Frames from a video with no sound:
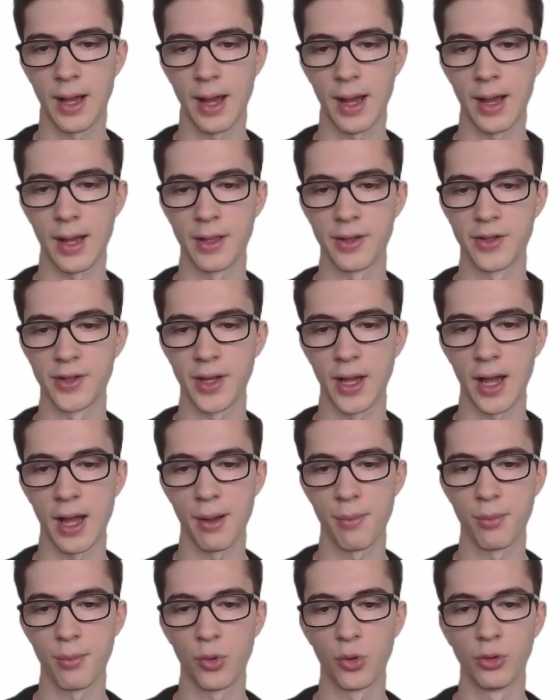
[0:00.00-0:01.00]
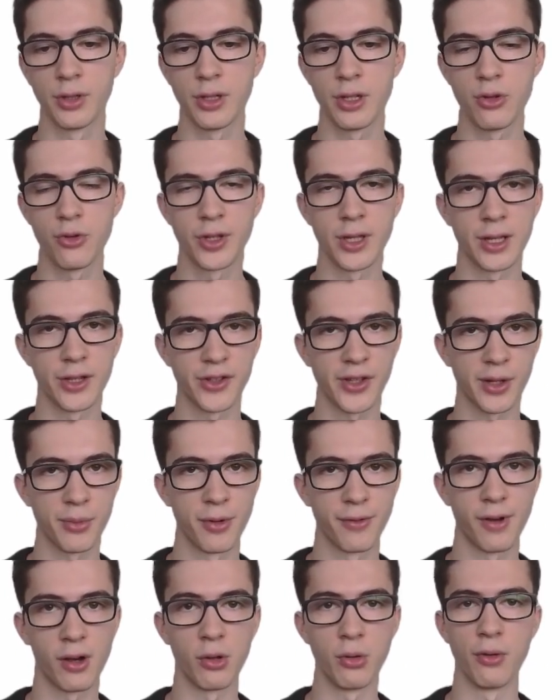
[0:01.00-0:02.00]
And I'm only using a
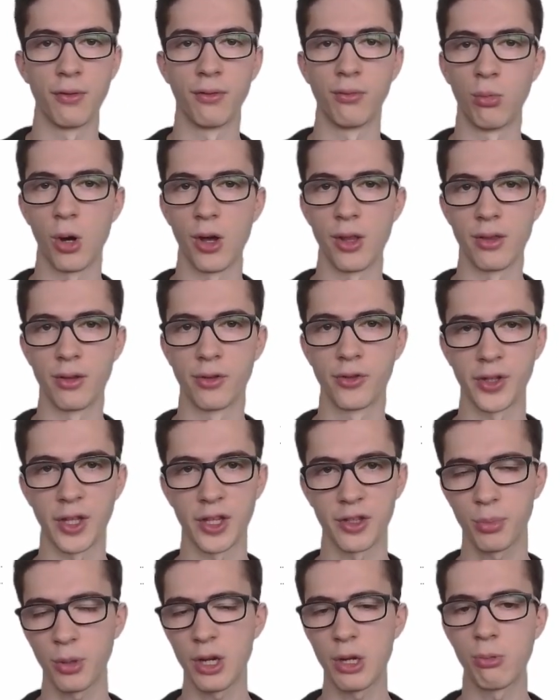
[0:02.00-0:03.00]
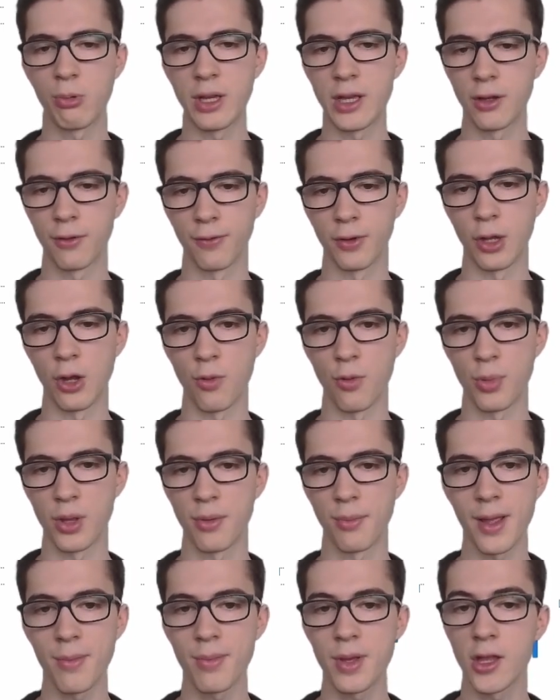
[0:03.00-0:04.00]
sigma value of 1. So that's pretty weak for now, but
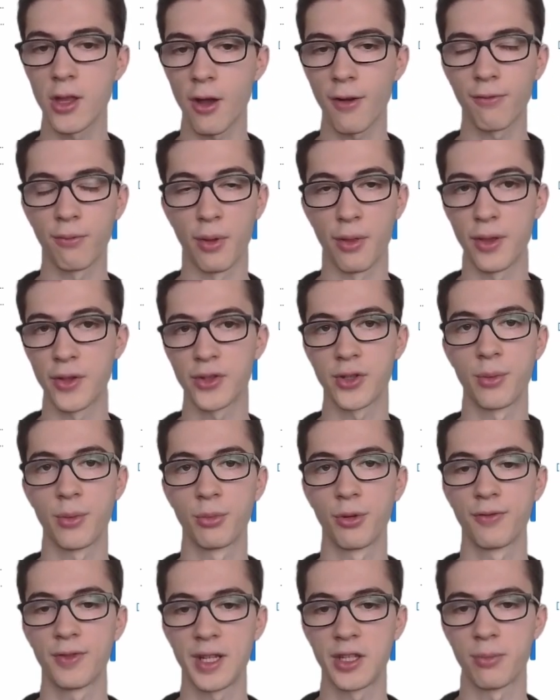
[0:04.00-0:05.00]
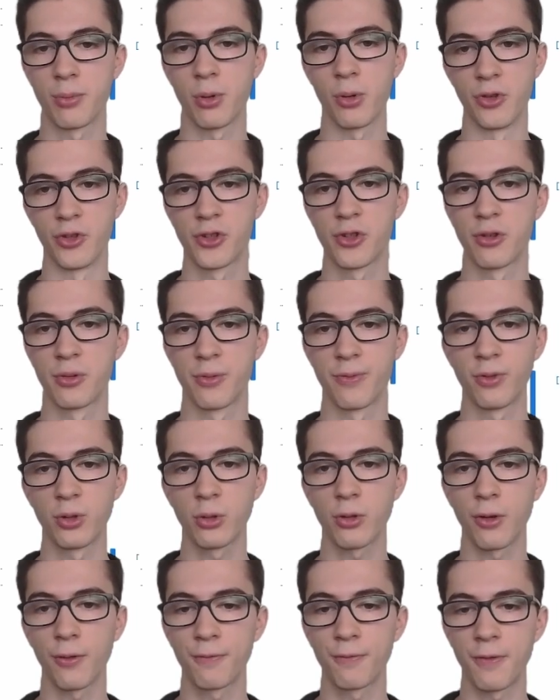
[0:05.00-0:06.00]
it might be enough with this number of data points because we've
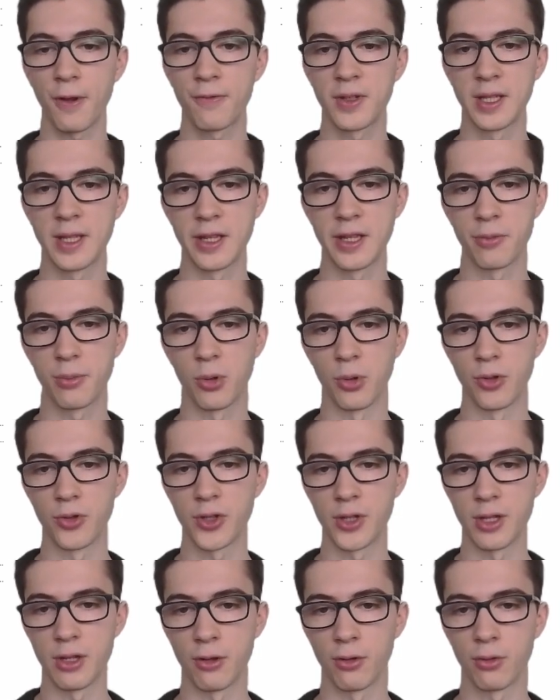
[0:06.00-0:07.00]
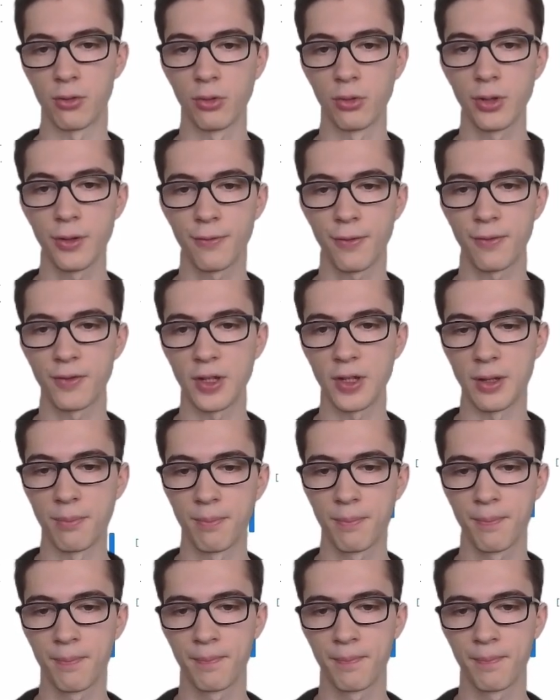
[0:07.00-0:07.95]
only got 50 data points in here, only 50.